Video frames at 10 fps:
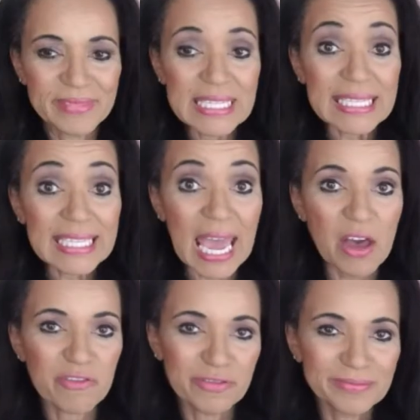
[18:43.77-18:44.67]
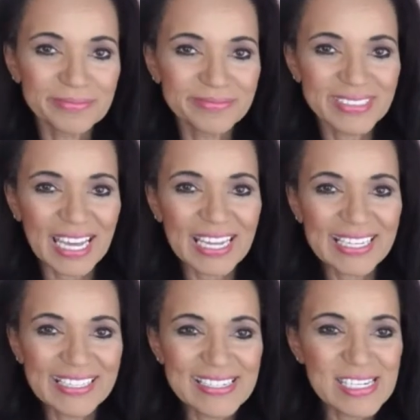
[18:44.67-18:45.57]
You laugh, okay?
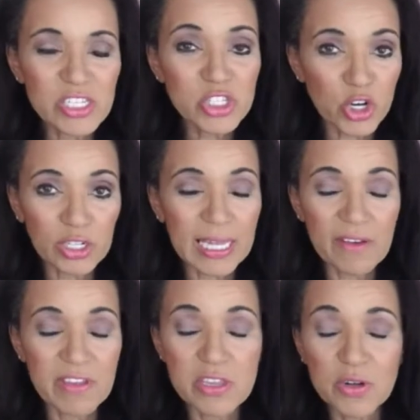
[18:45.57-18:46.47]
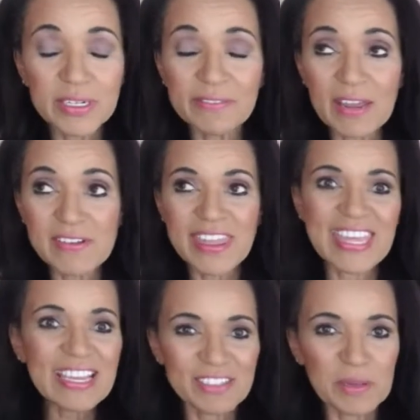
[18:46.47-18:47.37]
Just start laughing. You don't even have to
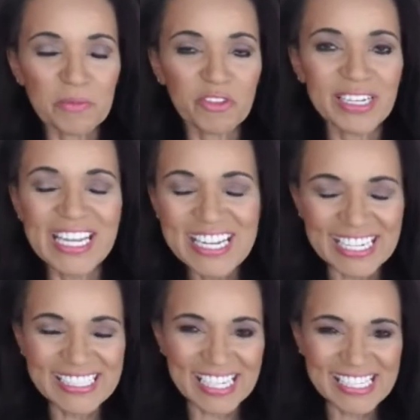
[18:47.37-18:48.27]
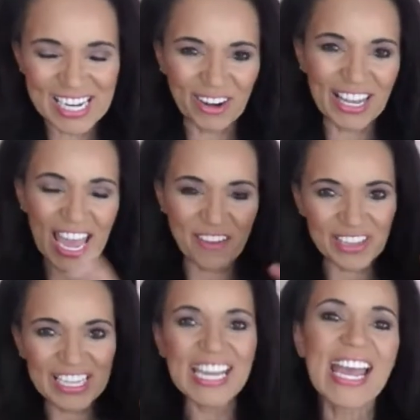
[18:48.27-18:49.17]
think of something funny. You just start
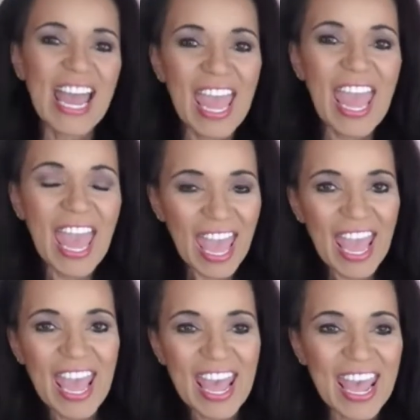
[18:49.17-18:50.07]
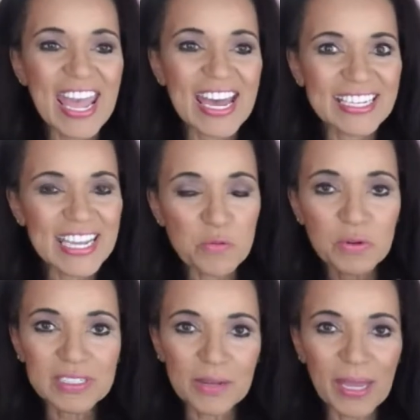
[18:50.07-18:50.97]
laughing. And it
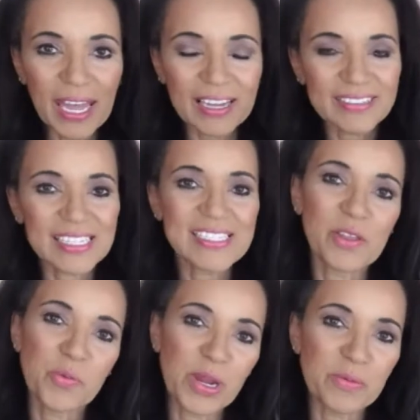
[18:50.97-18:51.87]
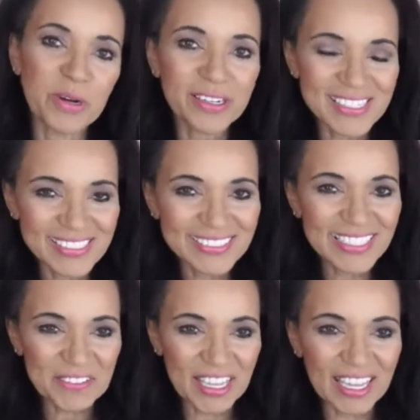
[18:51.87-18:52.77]
will come back. That's how the brain works,
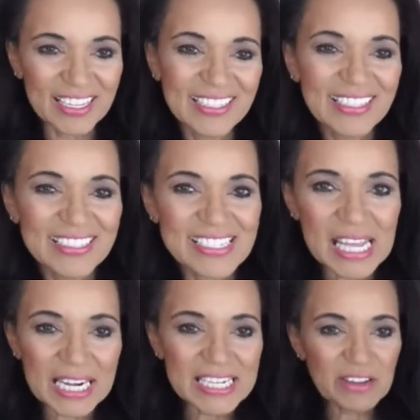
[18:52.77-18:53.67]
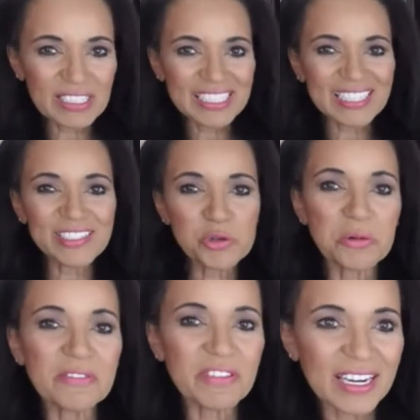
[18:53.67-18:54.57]
okay? Just thought I'd give you a little
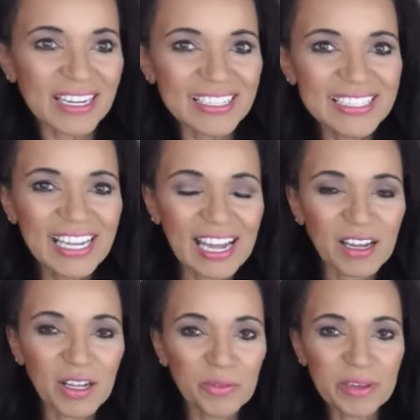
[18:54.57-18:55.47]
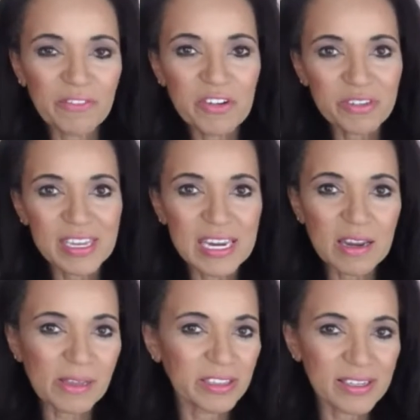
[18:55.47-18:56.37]
trivia. If you're thinking
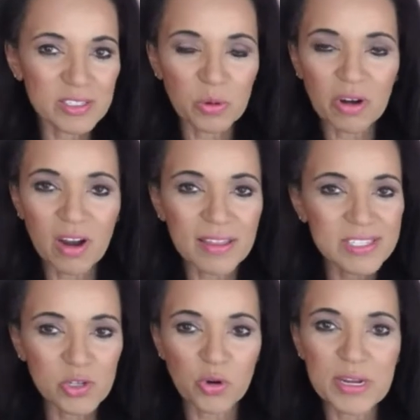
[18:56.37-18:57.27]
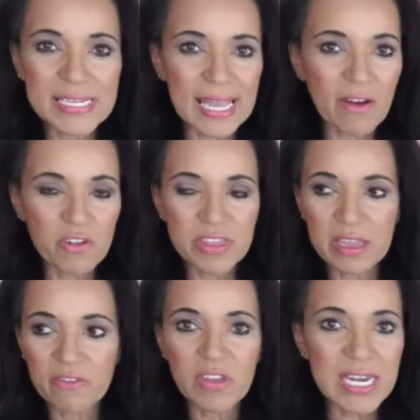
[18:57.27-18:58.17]
about that, because story is
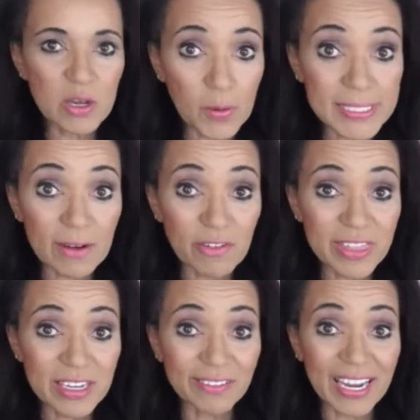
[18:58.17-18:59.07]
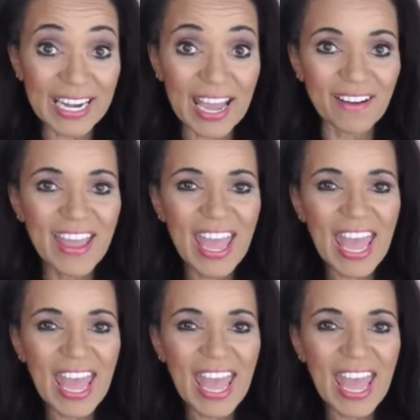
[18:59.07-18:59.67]
everything. Video is everything right now.